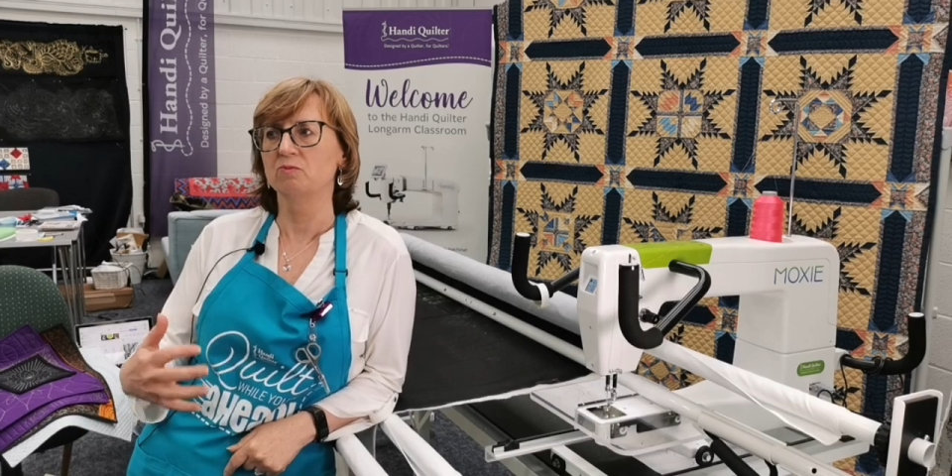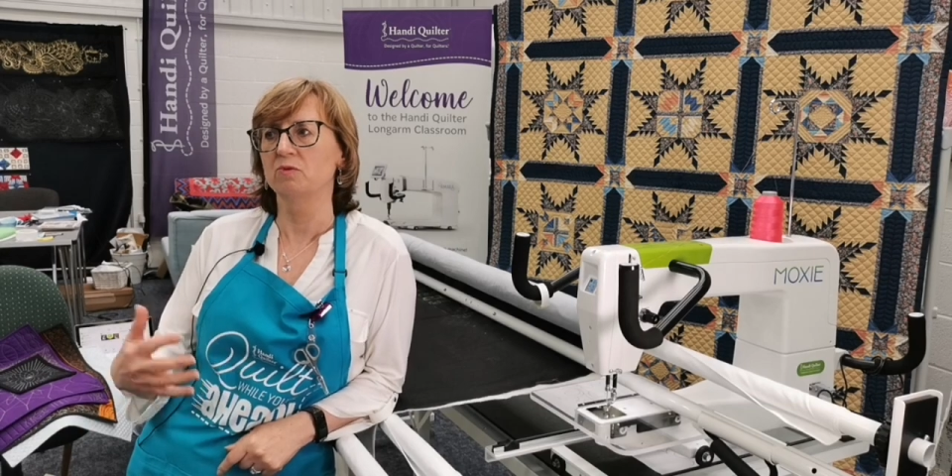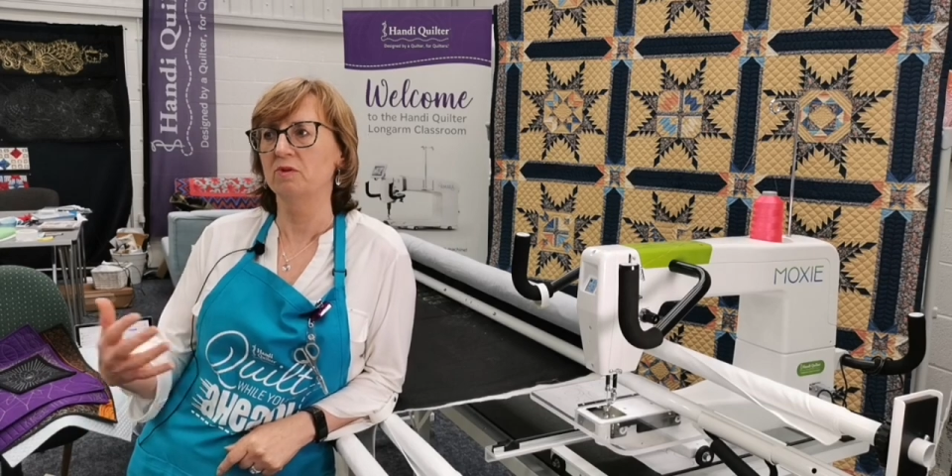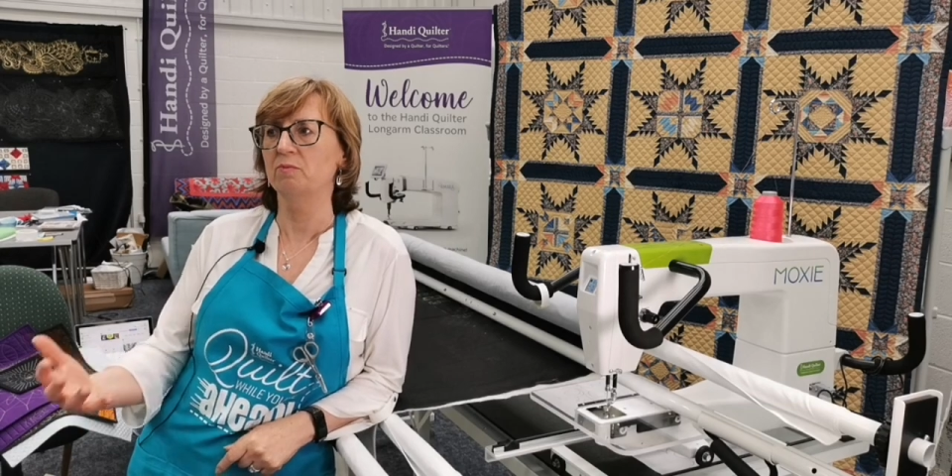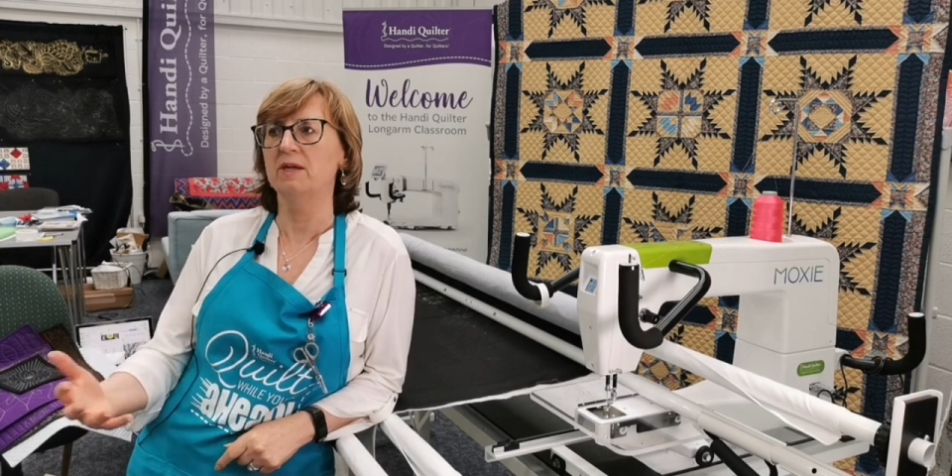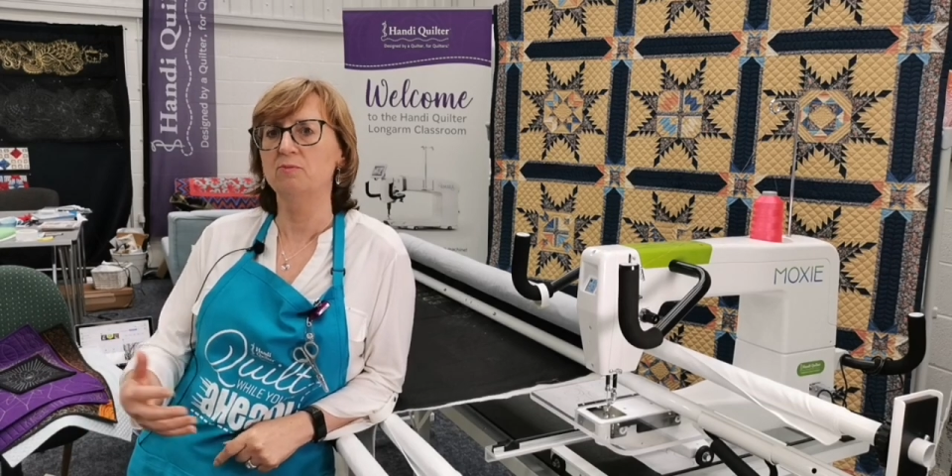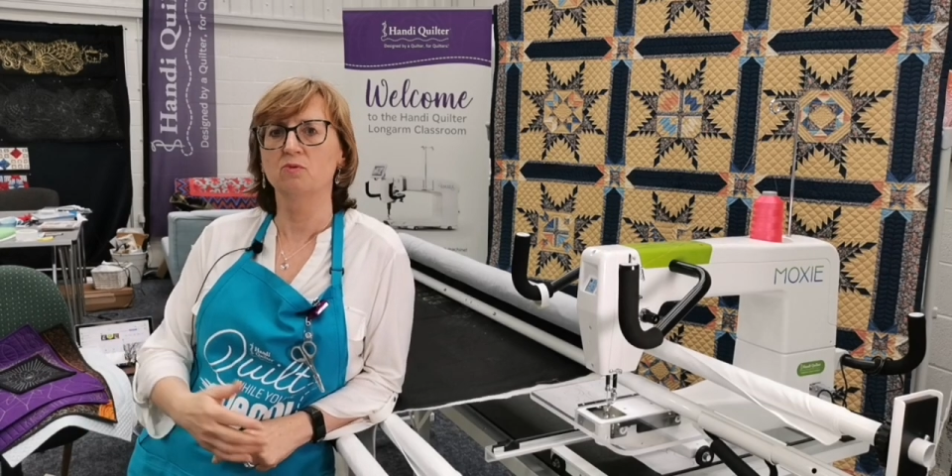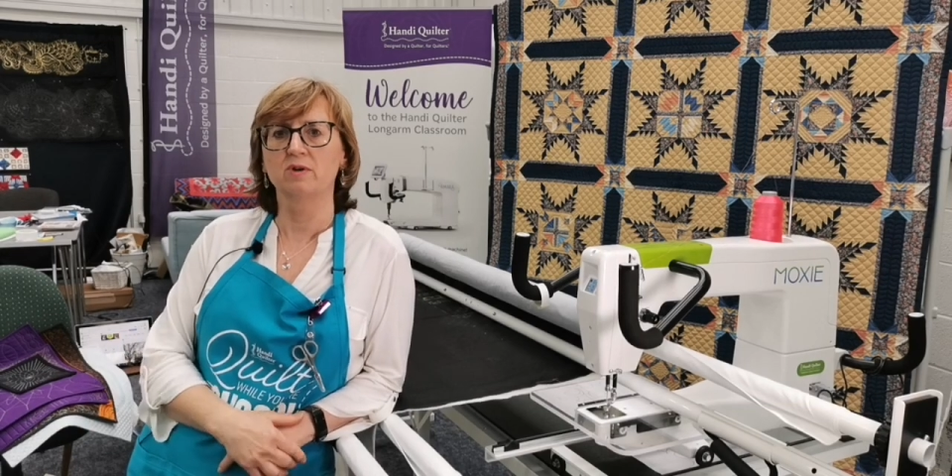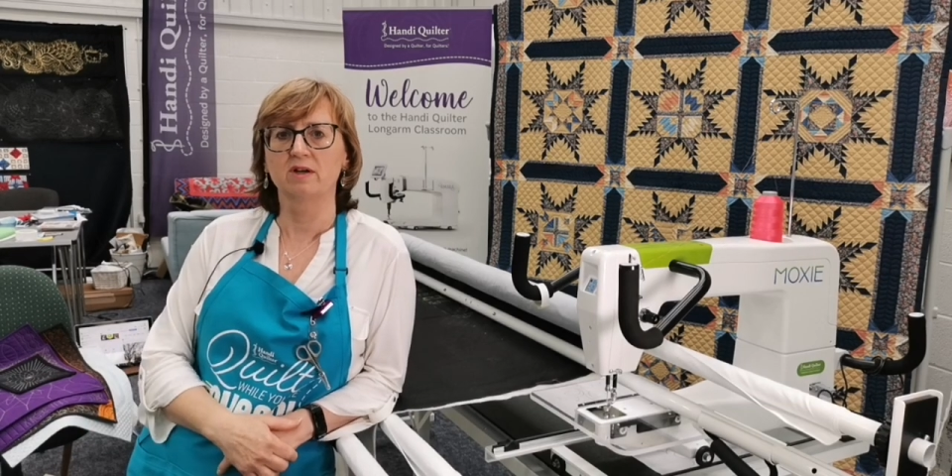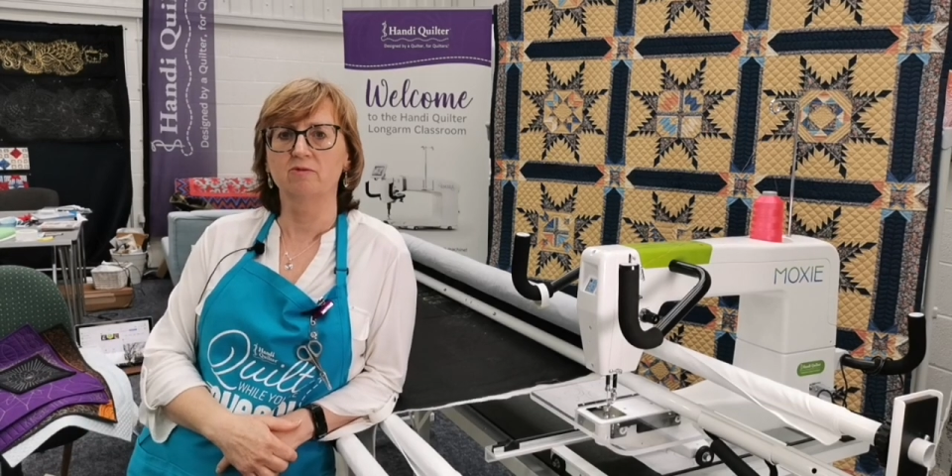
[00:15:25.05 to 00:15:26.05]
with
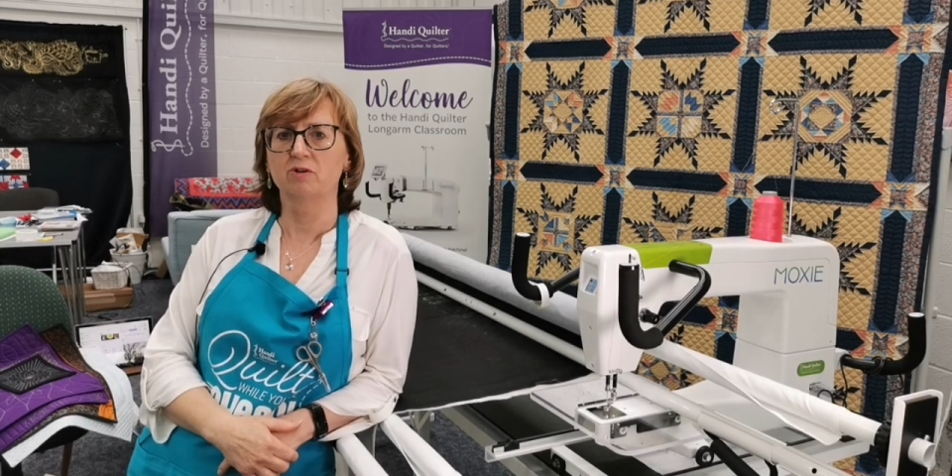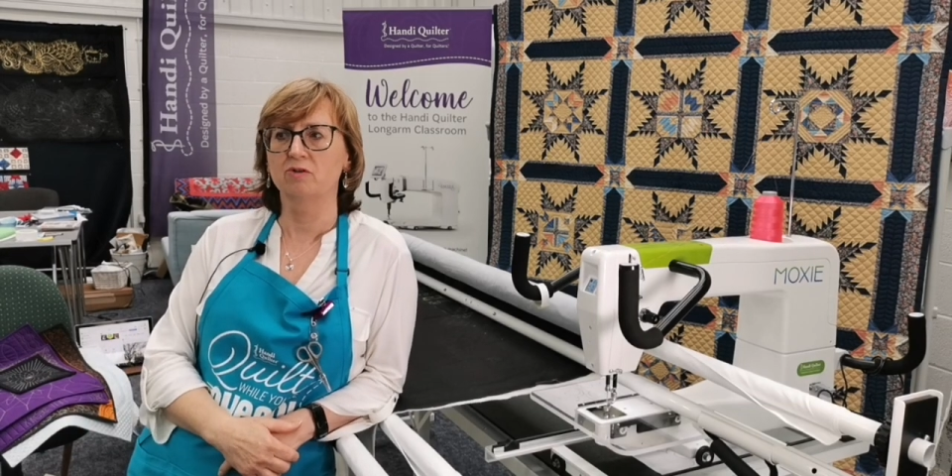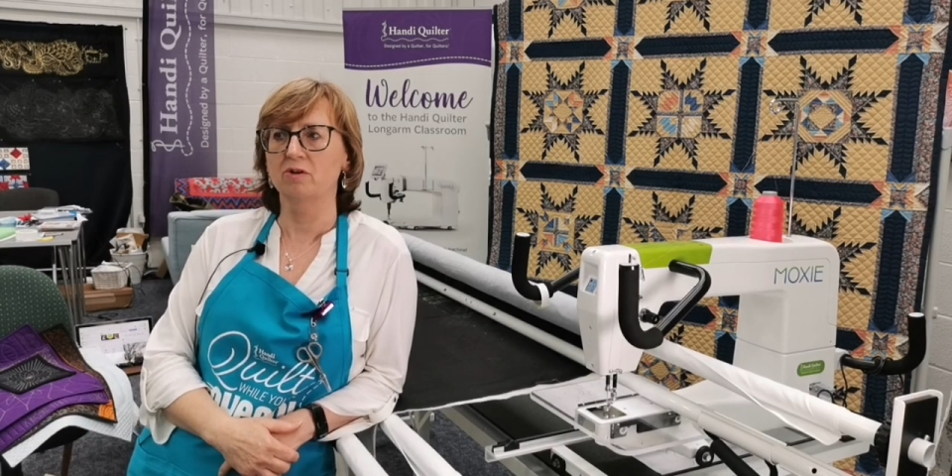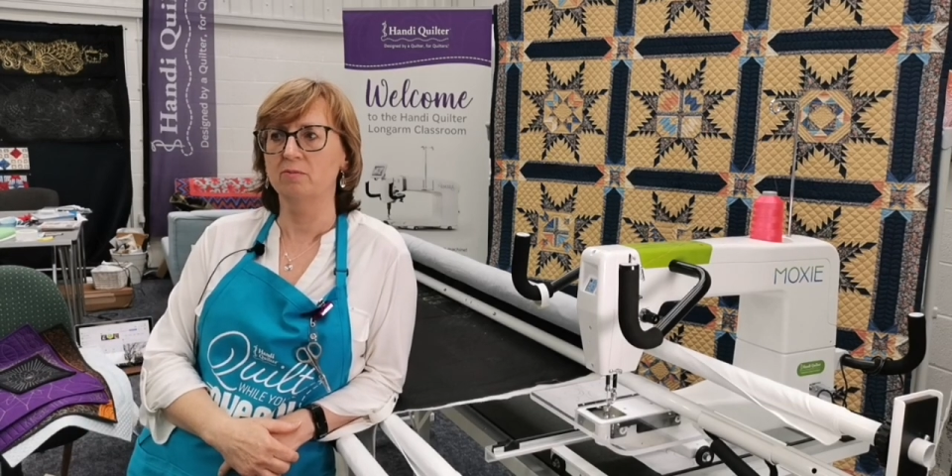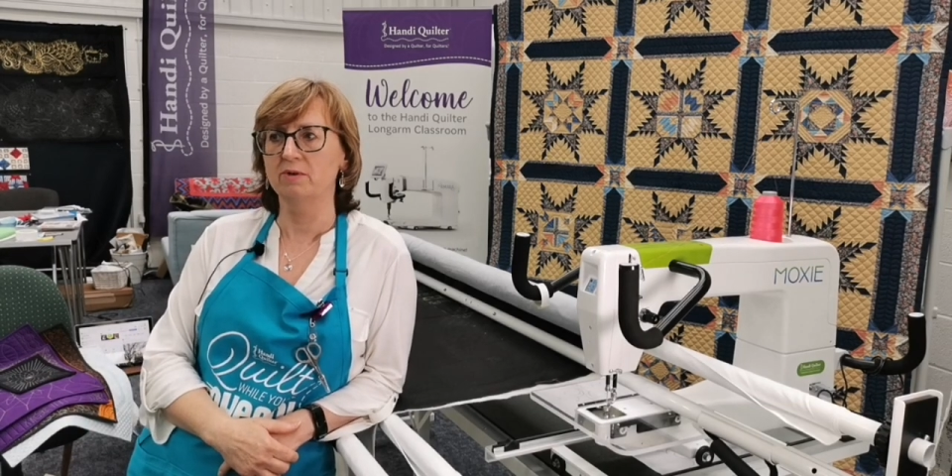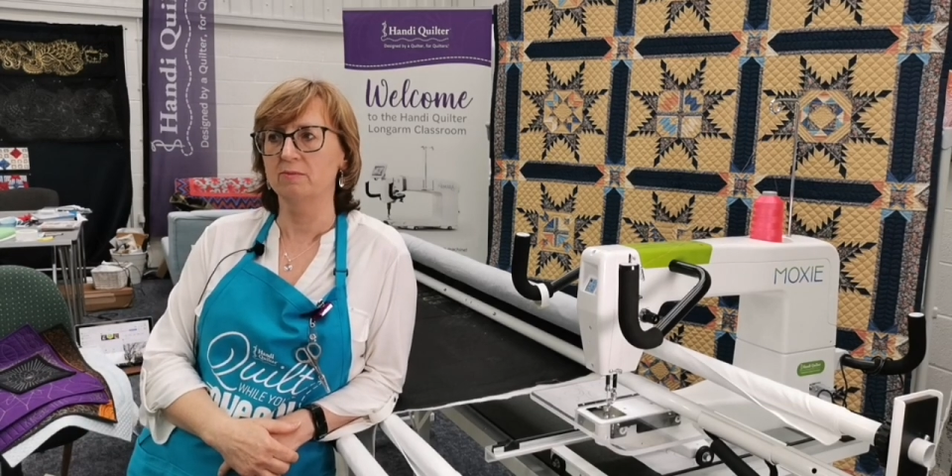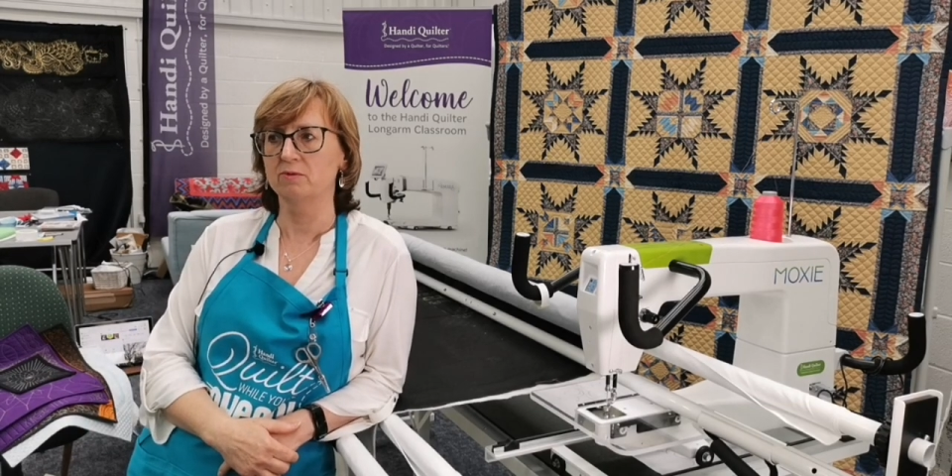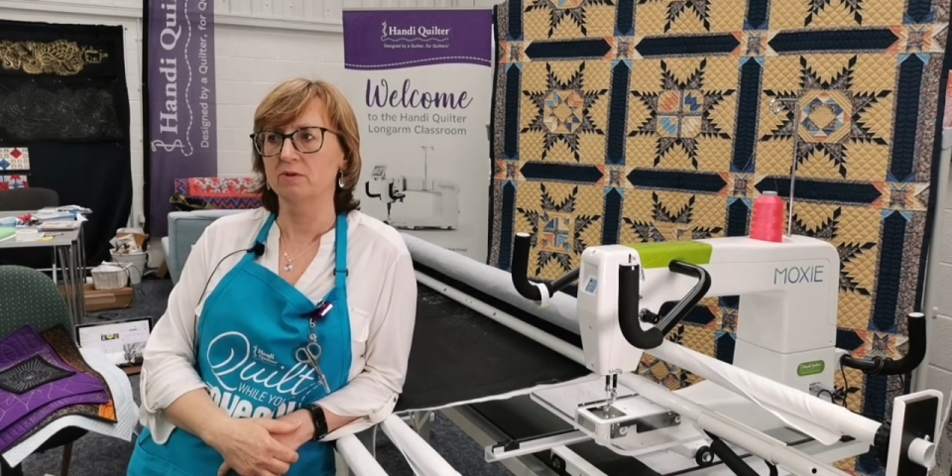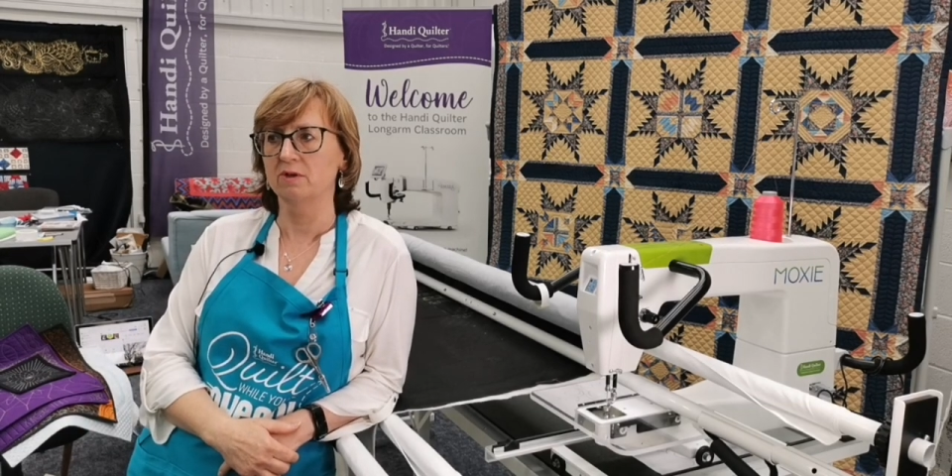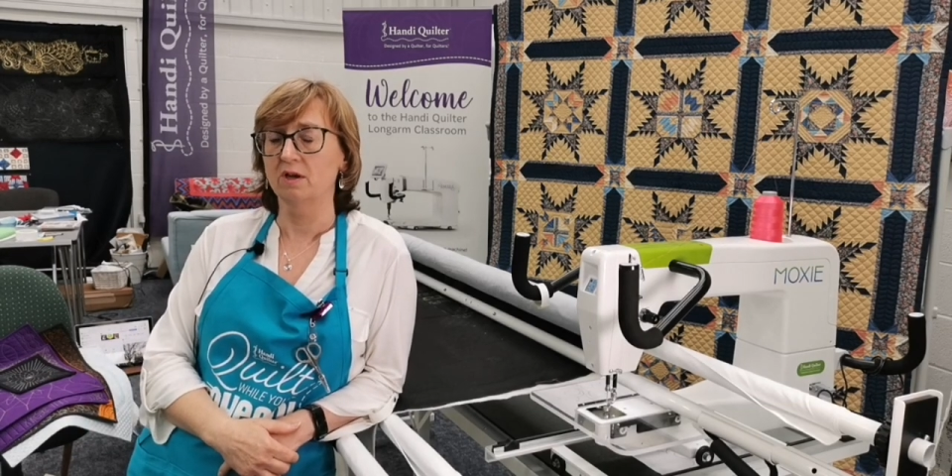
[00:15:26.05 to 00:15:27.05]
people when I recruit people.